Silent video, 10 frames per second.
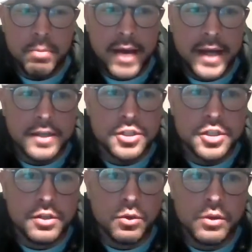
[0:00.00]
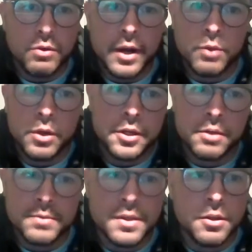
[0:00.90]
package deal with Greg
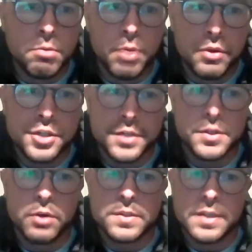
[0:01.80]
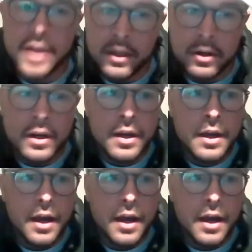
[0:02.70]
Williams, and they'll both just go together.